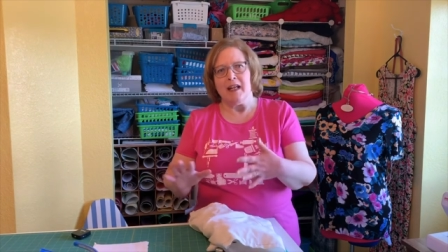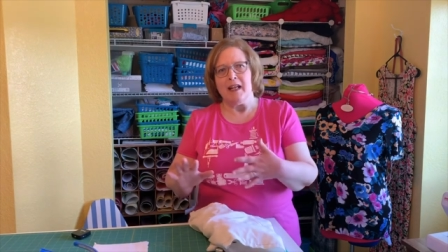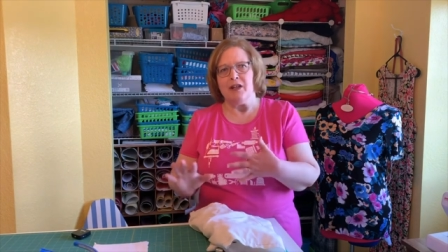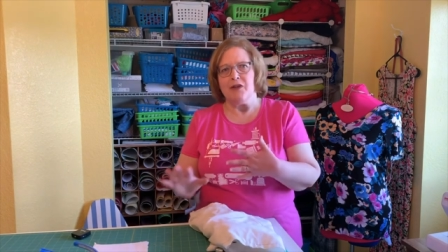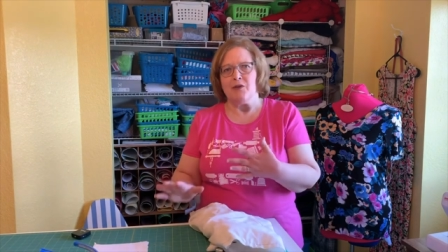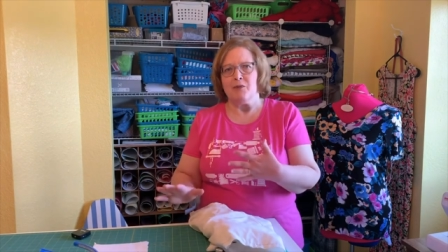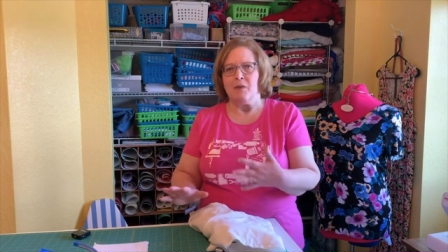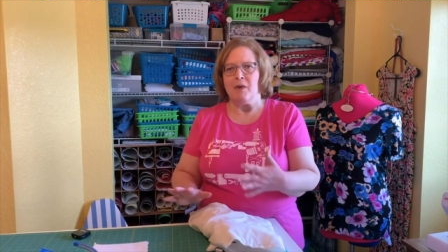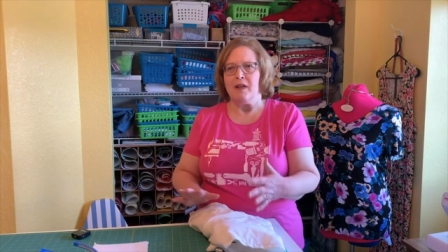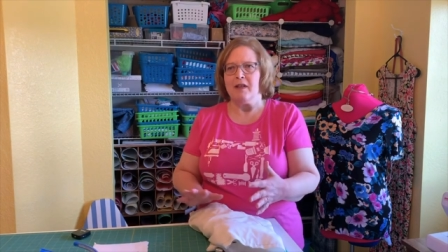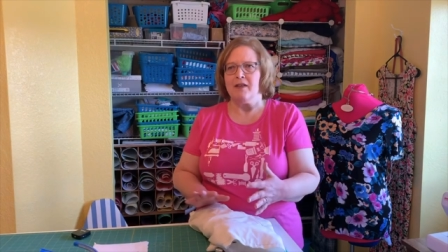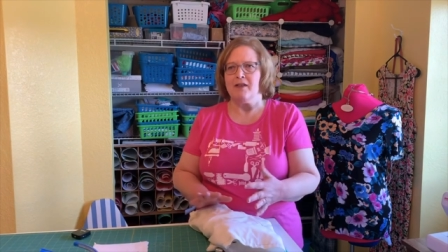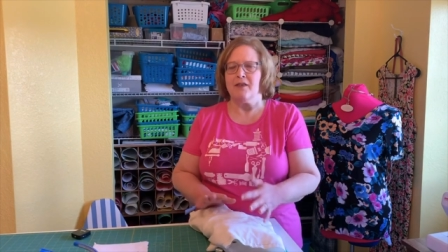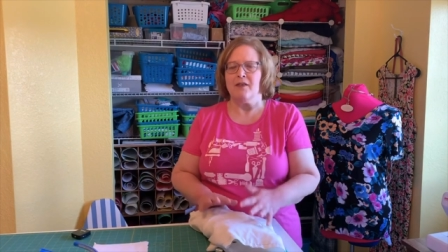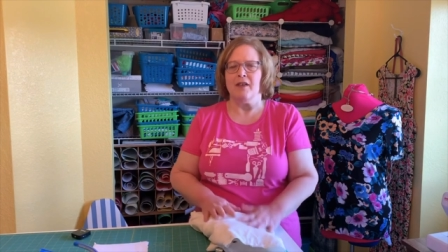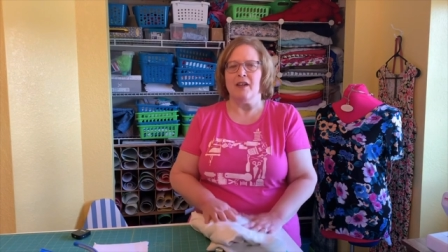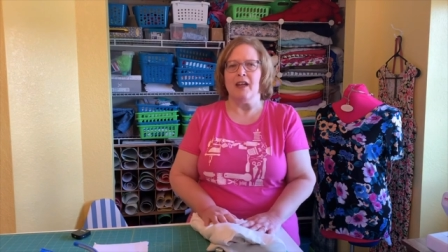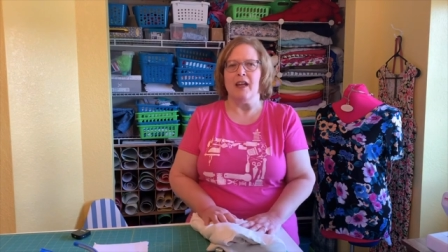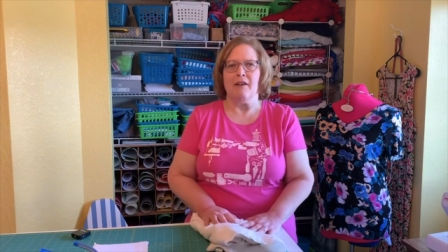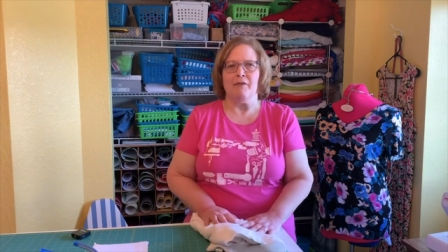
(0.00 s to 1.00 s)
each one so
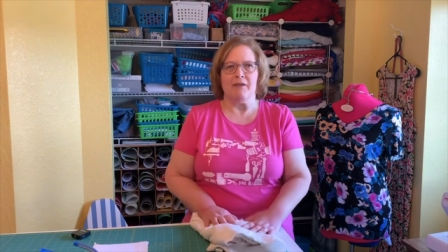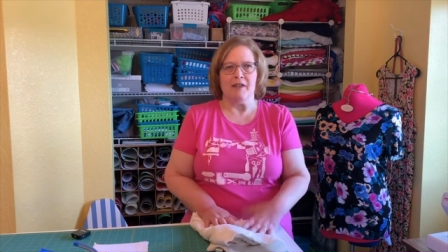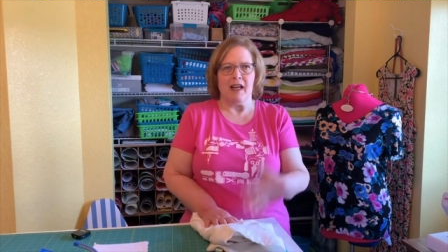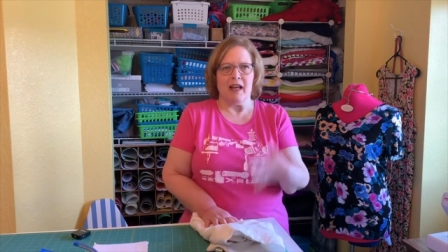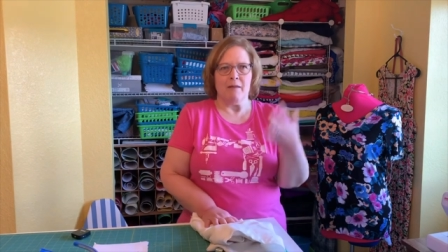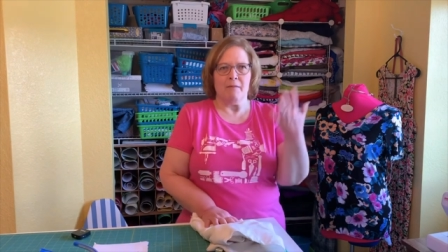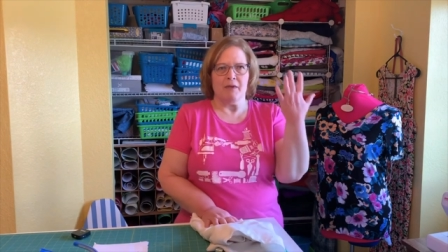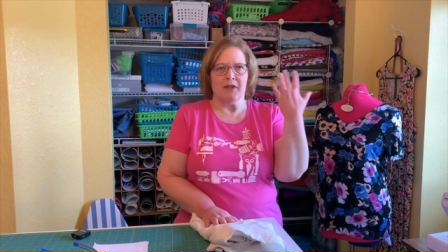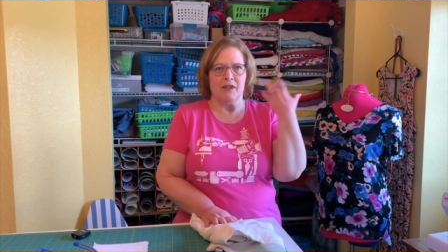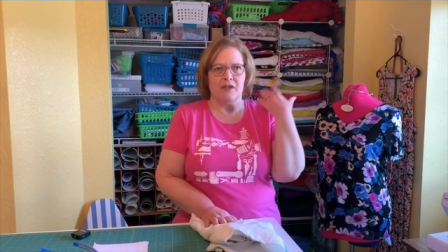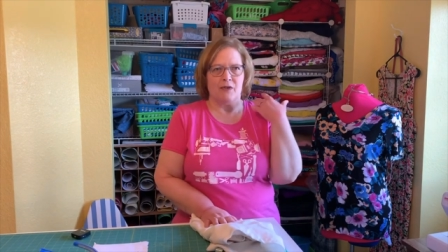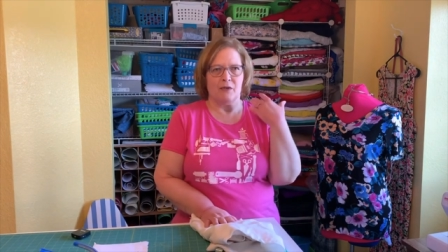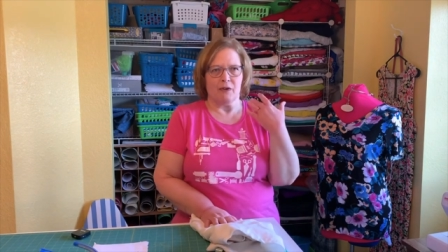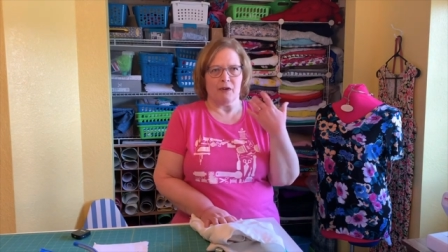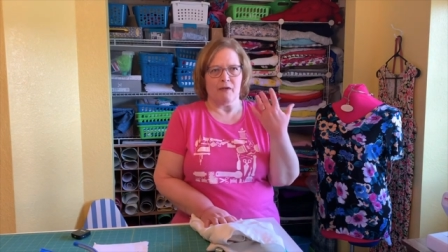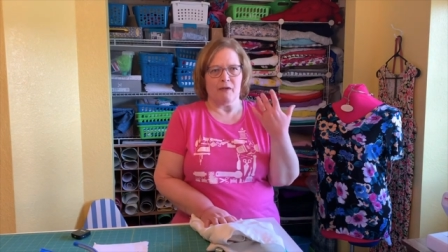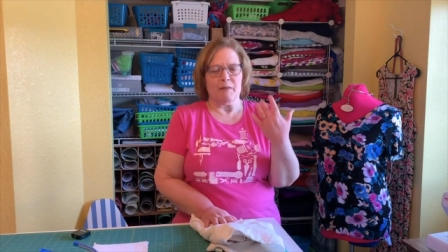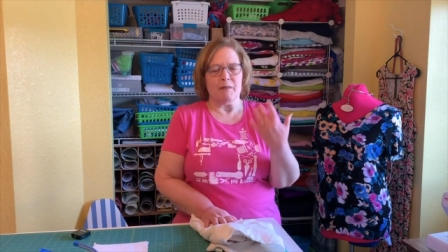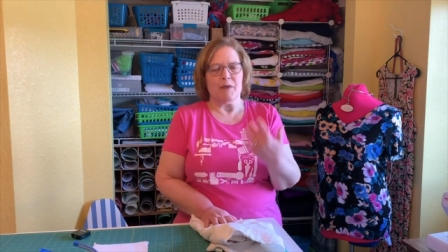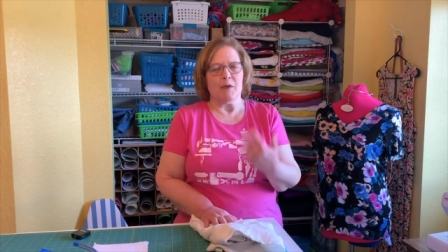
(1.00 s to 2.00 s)
that you have time to sort
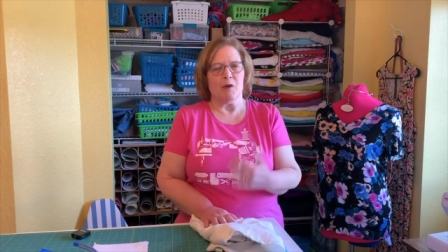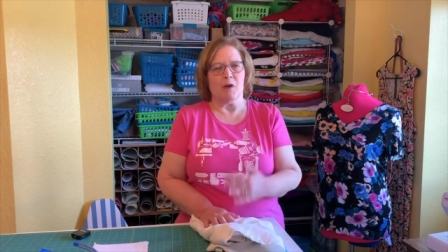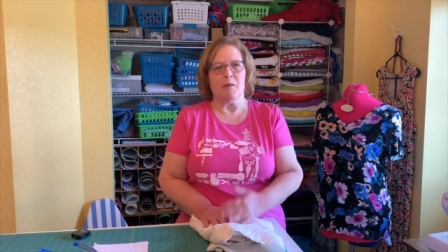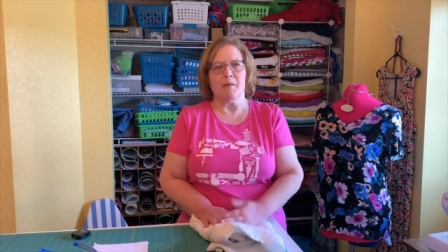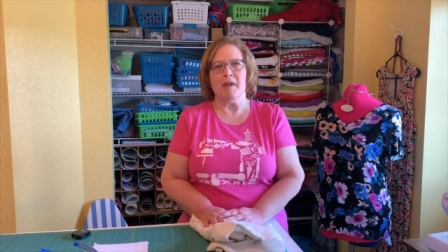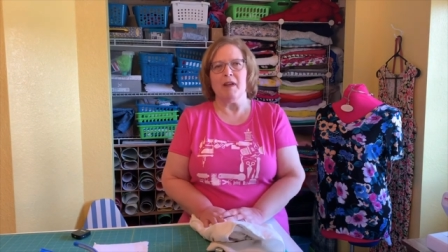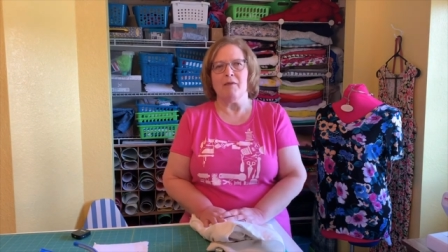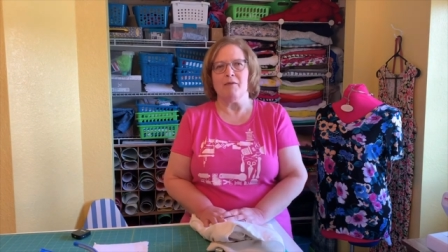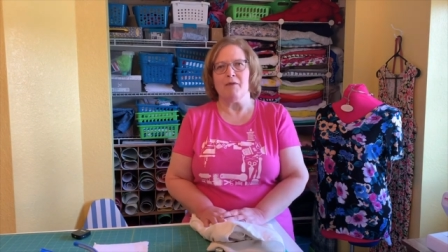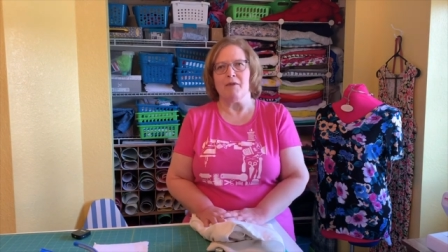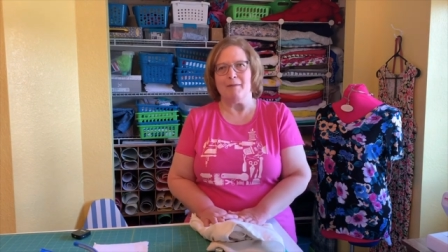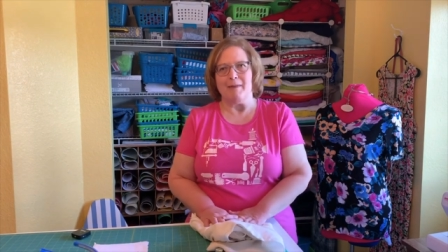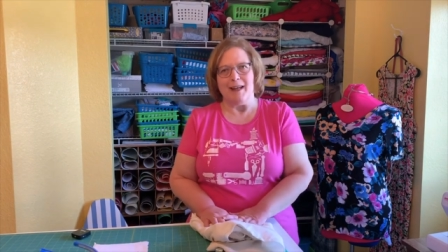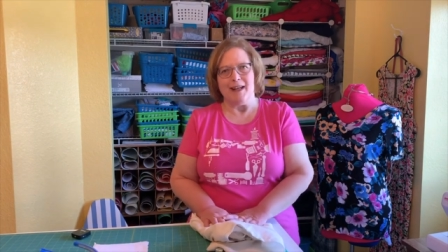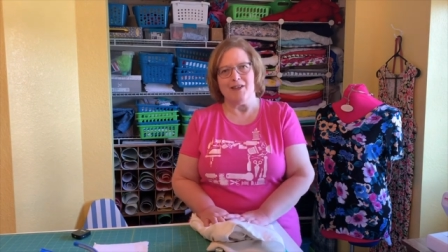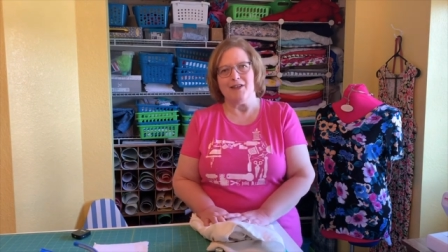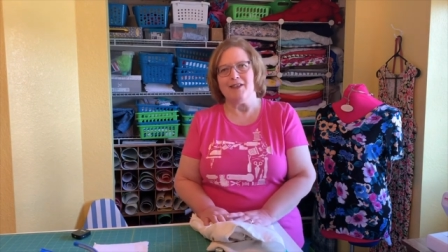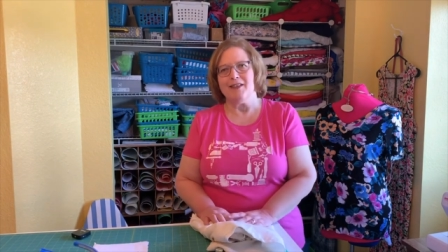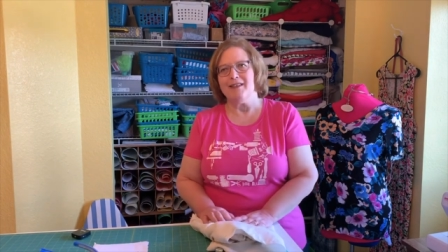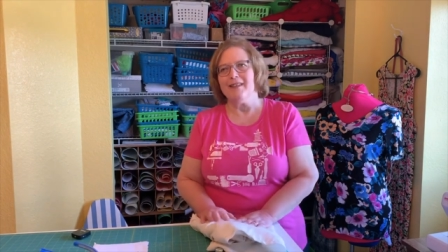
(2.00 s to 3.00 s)
of absorb the
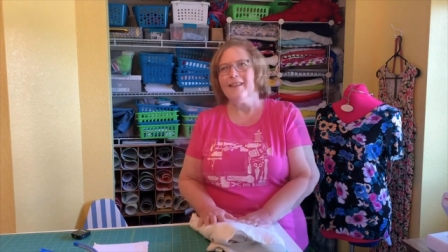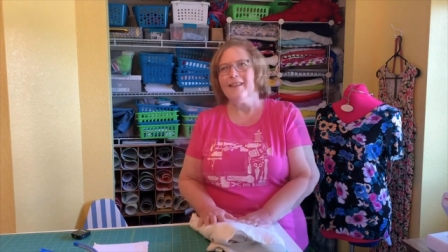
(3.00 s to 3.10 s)
information. It'll